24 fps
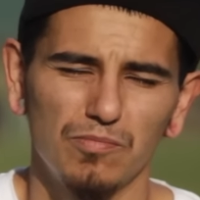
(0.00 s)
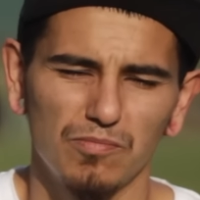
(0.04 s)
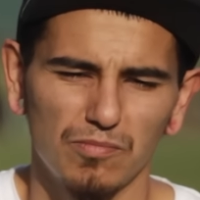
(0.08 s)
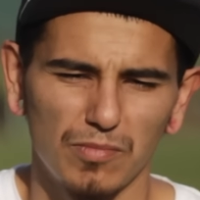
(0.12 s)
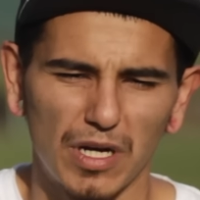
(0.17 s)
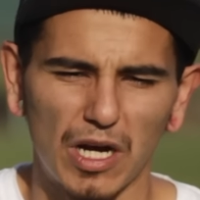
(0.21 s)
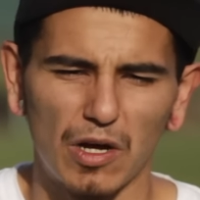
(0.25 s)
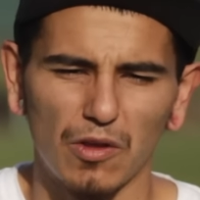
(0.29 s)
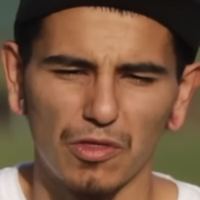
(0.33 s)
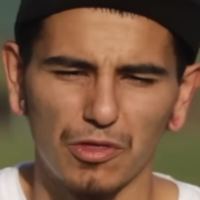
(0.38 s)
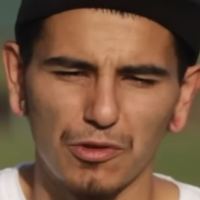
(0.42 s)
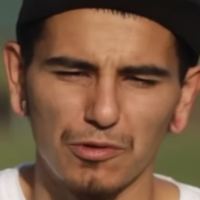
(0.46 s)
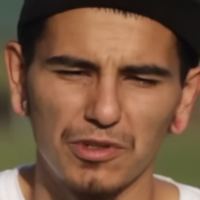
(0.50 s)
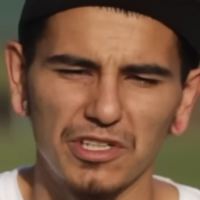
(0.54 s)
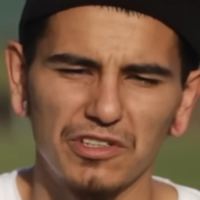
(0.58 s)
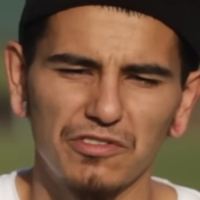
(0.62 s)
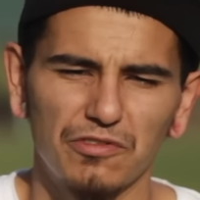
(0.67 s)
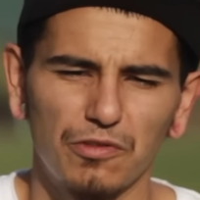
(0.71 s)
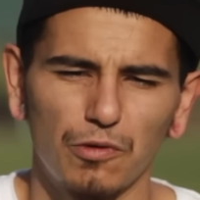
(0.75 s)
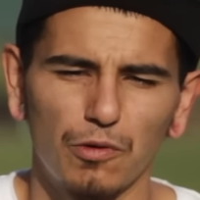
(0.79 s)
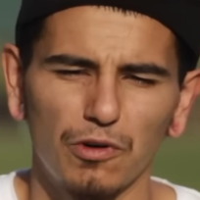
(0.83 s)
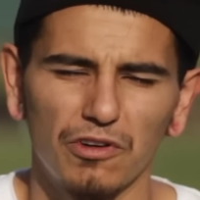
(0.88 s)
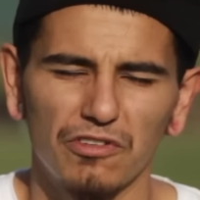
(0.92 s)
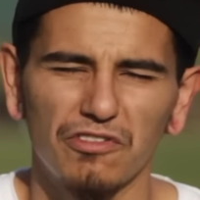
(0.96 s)
About three,
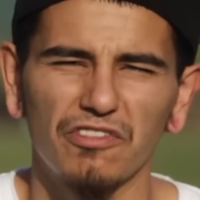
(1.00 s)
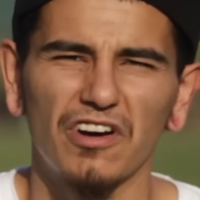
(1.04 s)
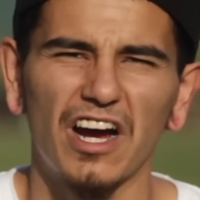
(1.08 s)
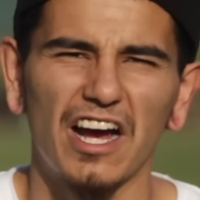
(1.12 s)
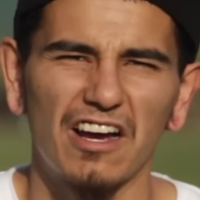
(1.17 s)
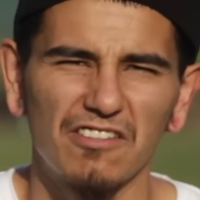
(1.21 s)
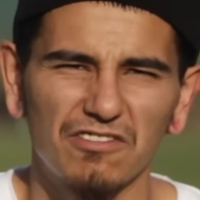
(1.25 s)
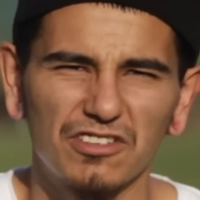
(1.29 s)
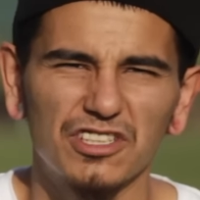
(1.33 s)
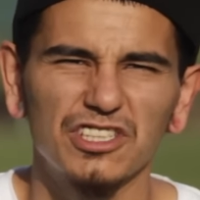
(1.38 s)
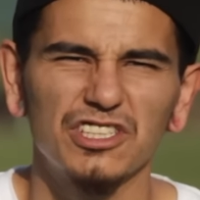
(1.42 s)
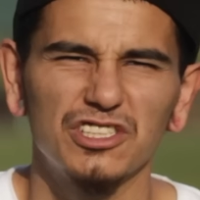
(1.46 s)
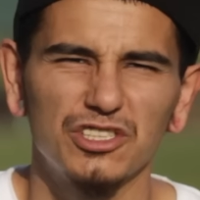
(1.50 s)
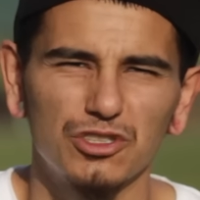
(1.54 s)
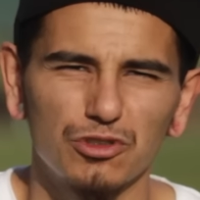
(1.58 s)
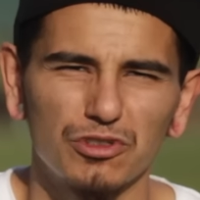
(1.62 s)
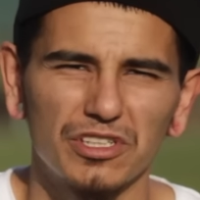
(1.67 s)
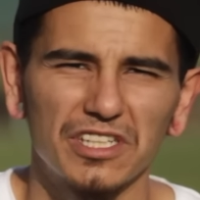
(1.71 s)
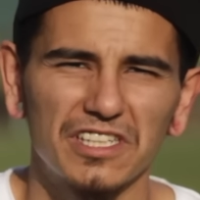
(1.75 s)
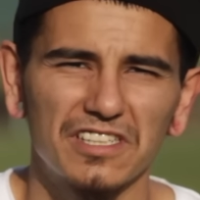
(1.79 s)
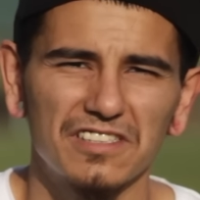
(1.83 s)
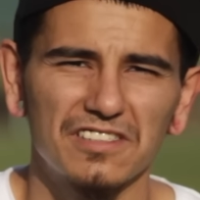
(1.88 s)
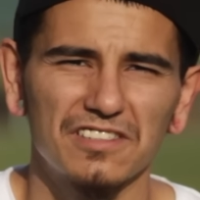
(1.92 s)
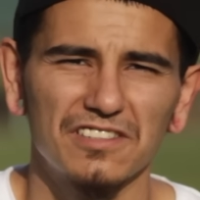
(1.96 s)
four, five good
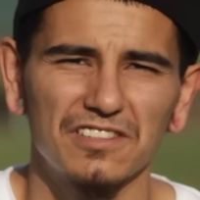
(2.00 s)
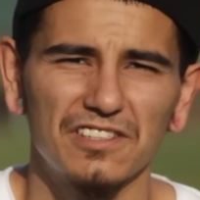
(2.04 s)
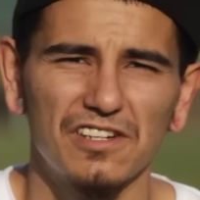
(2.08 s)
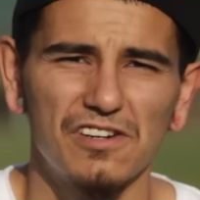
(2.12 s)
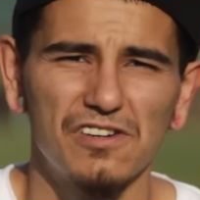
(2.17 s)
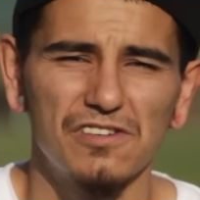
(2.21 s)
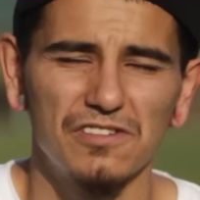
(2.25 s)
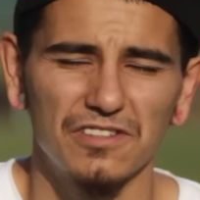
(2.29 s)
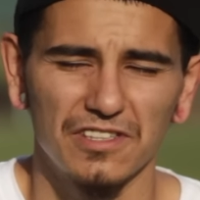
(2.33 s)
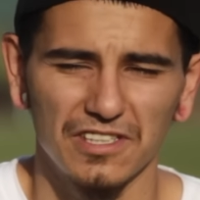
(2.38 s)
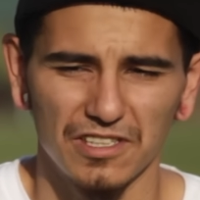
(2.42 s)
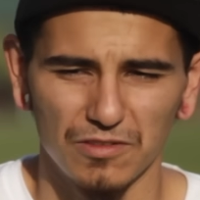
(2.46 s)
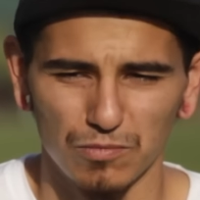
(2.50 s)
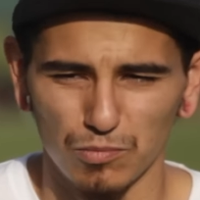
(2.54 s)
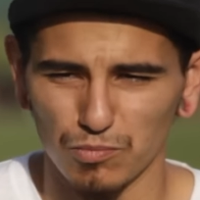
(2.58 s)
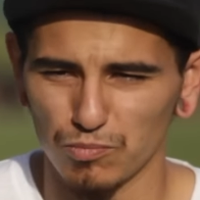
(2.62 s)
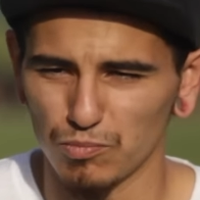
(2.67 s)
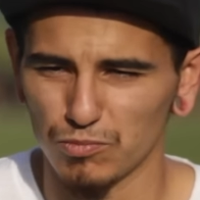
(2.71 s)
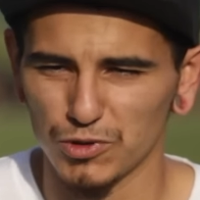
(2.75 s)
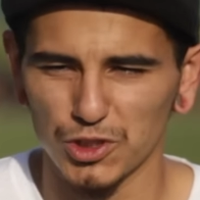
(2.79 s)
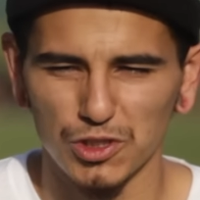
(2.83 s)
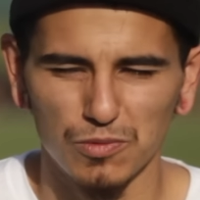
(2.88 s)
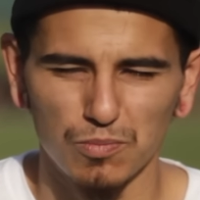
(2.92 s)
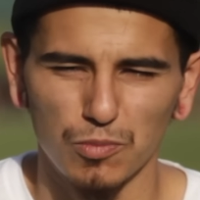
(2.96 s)
drinks, you know, and then
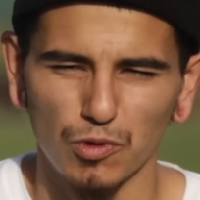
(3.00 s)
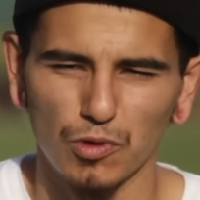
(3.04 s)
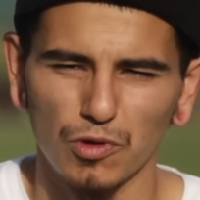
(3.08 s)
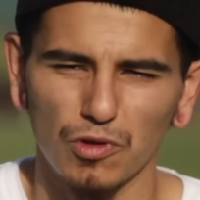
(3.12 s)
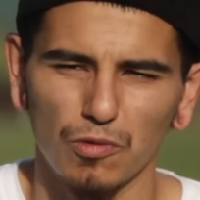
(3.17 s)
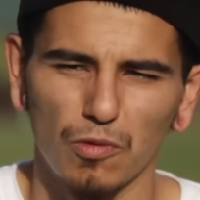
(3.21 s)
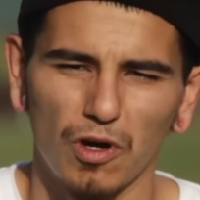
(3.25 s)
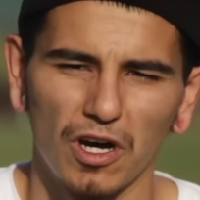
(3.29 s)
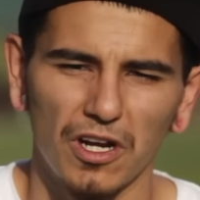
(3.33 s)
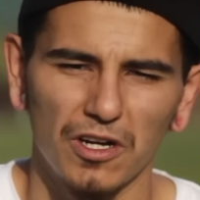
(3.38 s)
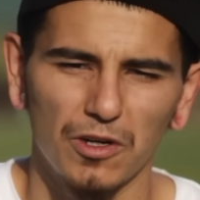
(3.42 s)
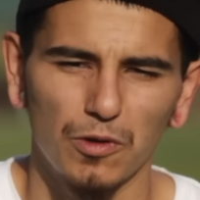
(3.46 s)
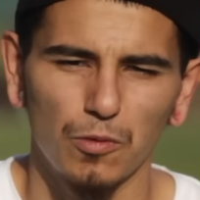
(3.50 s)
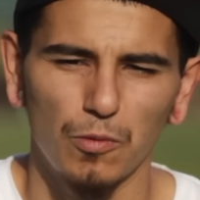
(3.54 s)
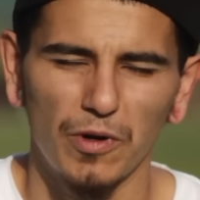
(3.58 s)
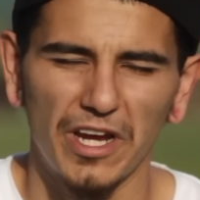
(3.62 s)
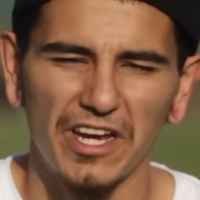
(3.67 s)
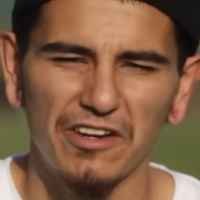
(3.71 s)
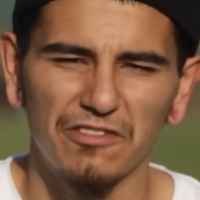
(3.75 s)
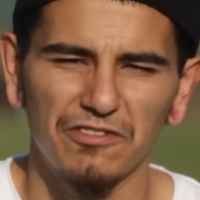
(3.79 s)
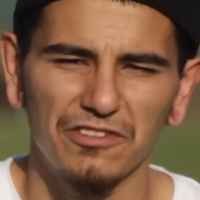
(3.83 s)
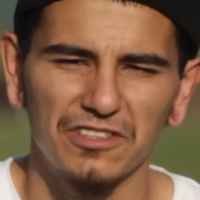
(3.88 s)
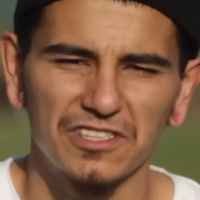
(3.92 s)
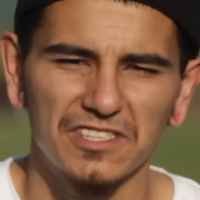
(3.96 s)
just pull the water
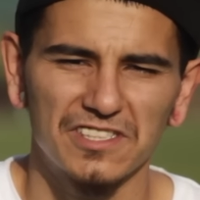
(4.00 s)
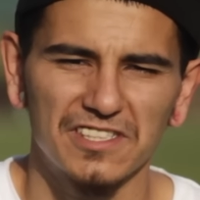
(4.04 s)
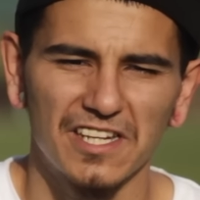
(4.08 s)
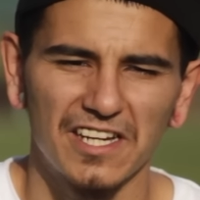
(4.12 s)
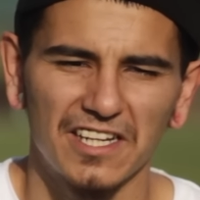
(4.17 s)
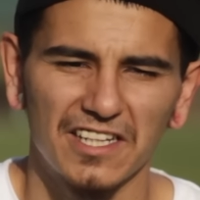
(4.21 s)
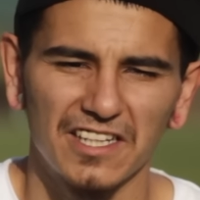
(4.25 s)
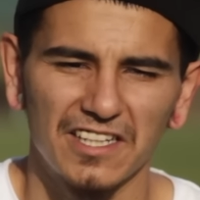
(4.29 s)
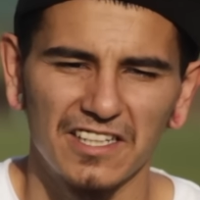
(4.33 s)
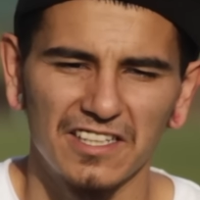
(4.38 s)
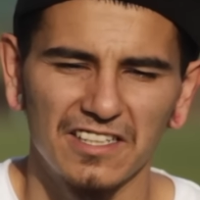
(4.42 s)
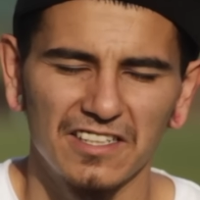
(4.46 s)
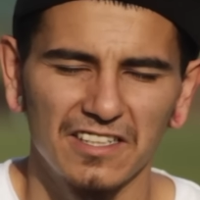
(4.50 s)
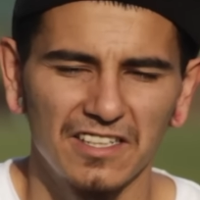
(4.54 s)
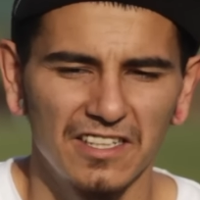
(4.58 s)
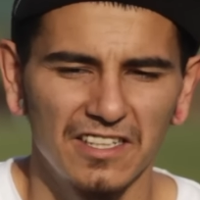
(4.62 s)
away for a second.